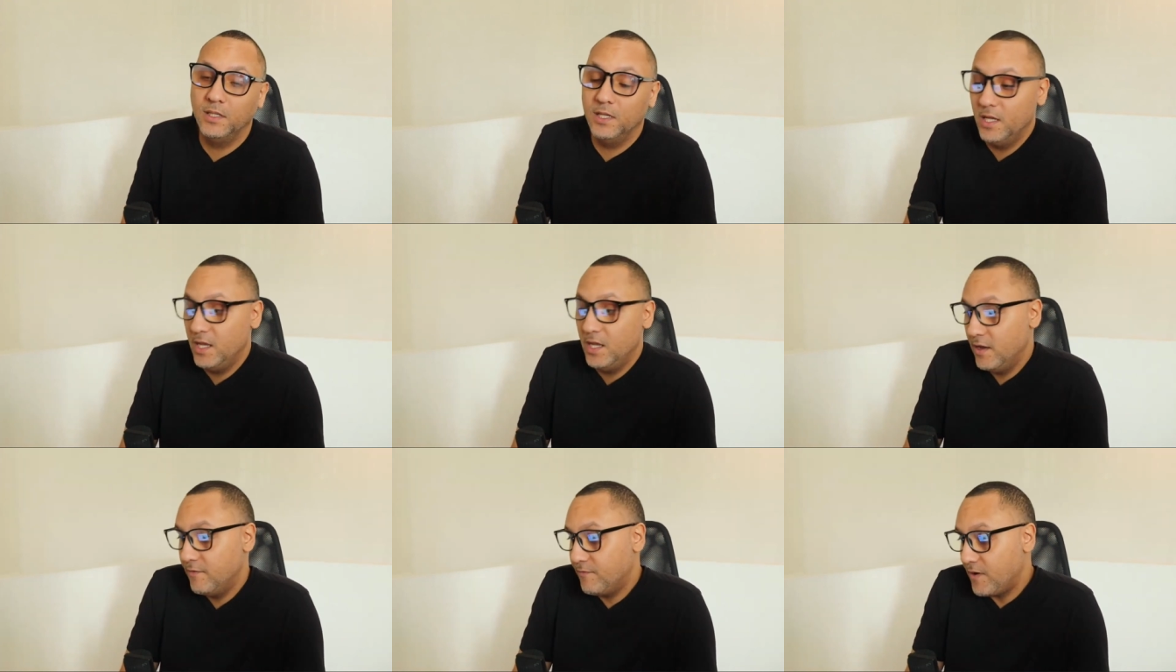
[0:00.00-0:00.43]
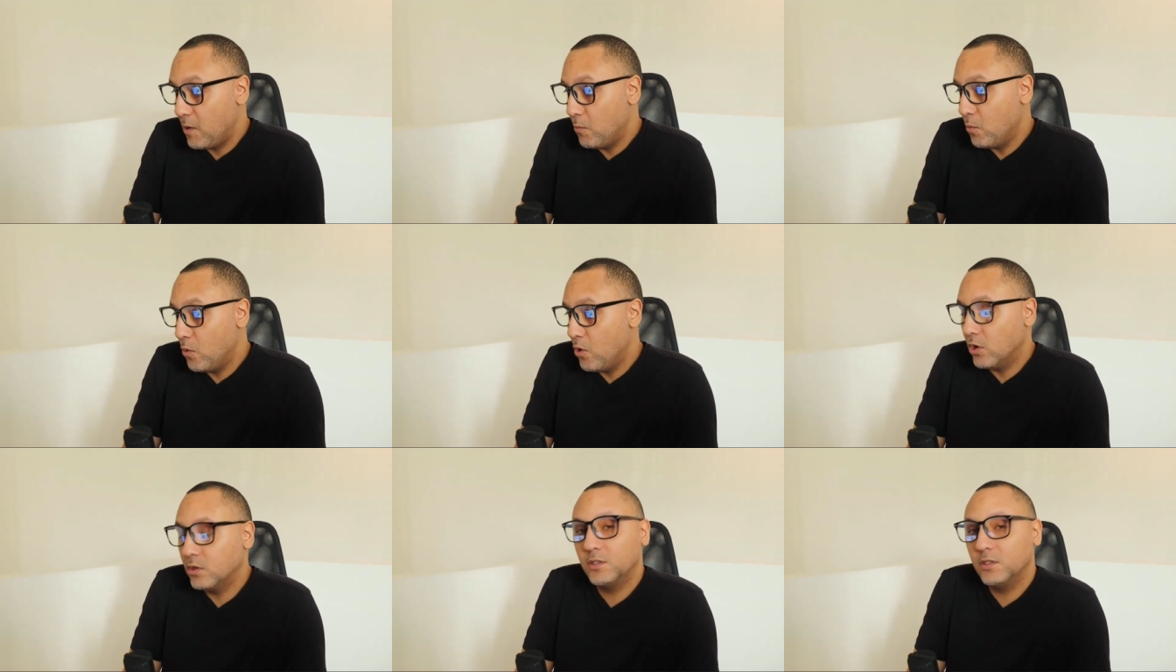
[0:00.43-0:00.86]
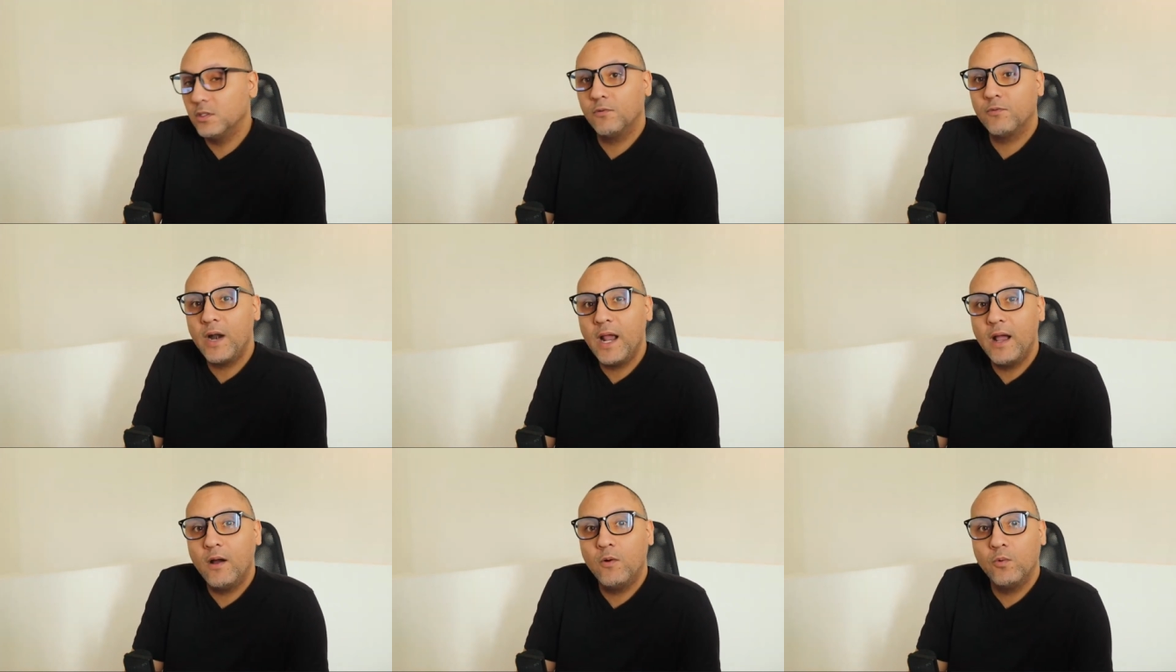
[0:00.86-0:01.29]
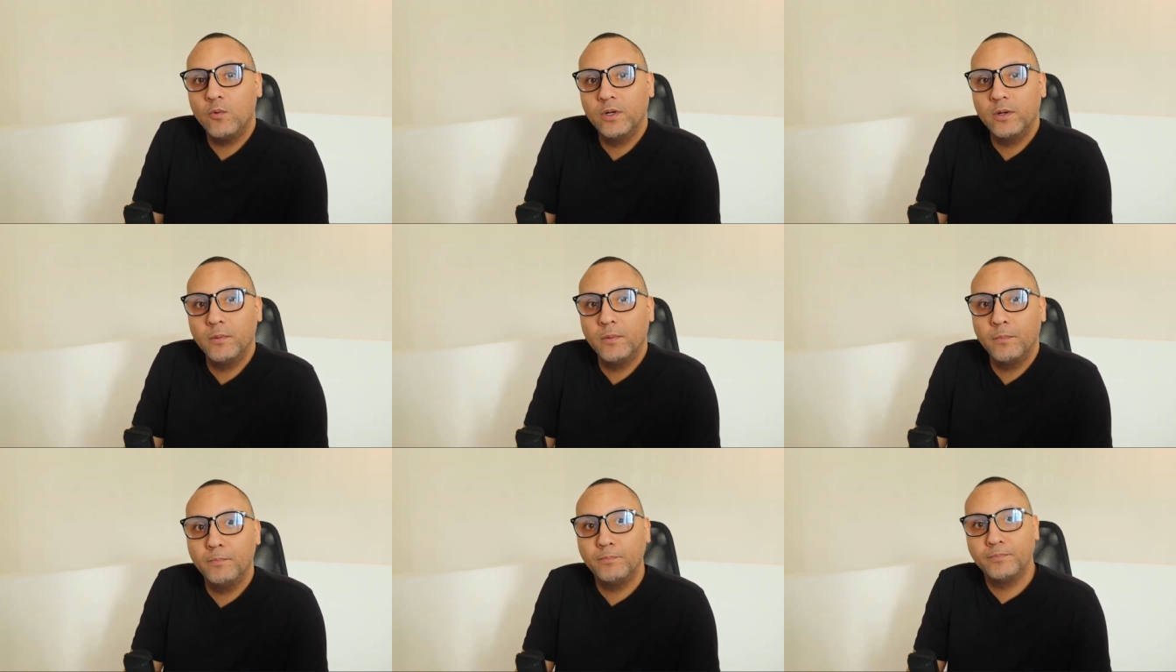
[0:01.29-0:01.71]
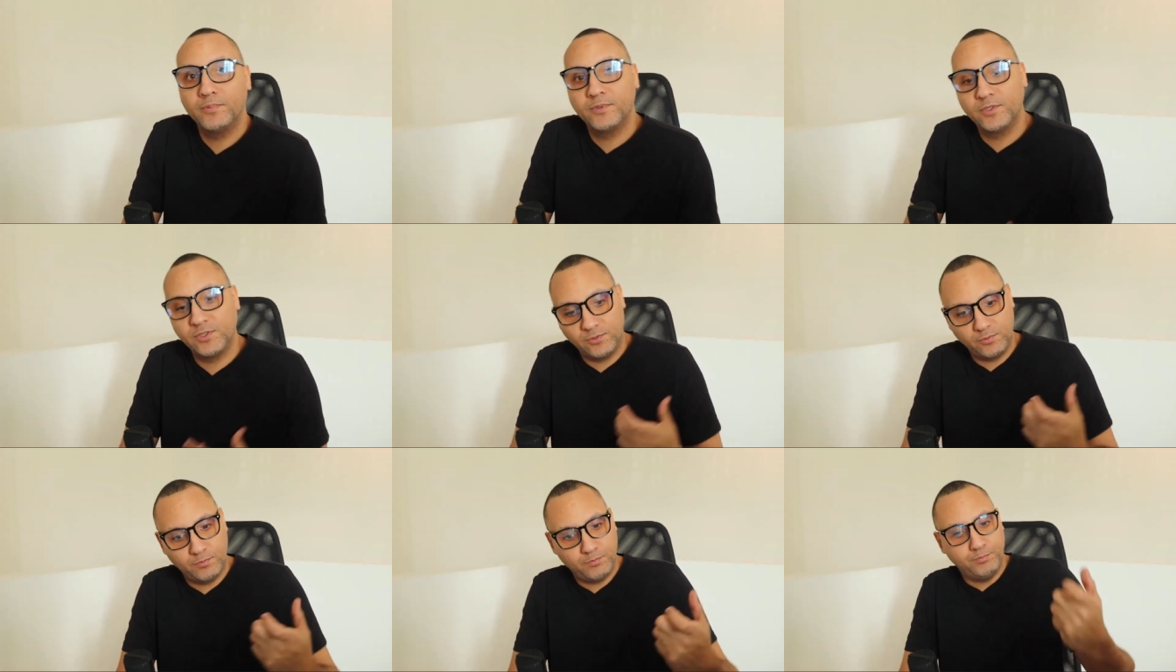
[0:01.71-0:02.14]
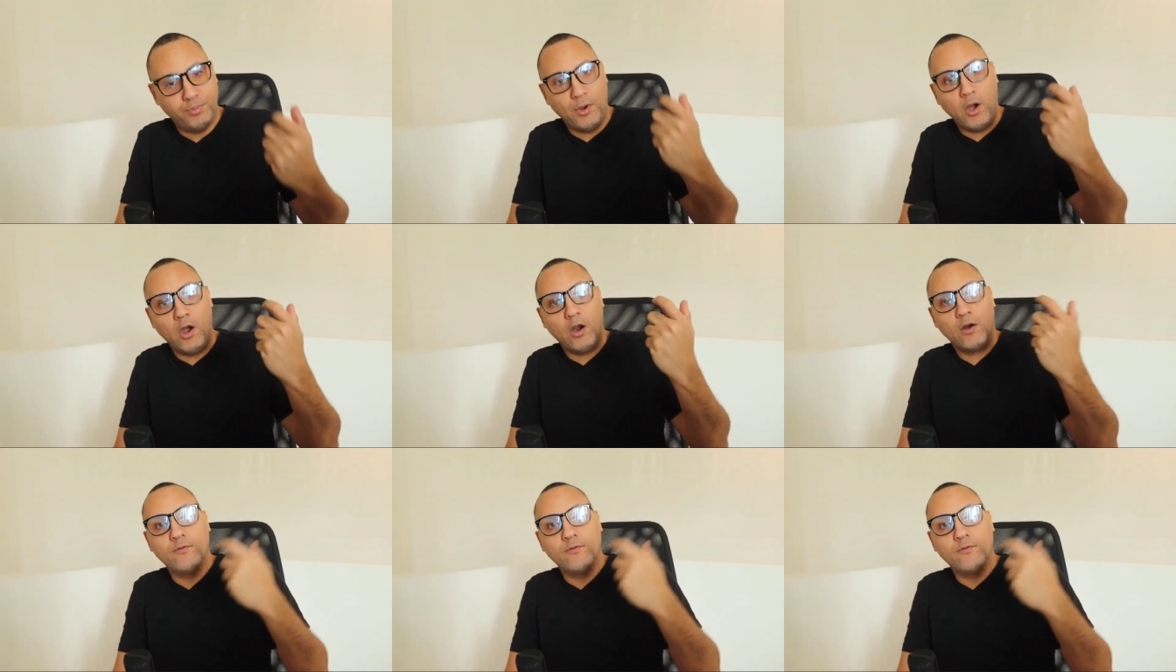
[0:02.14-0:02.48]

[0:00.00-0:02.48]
If I walked around with a bar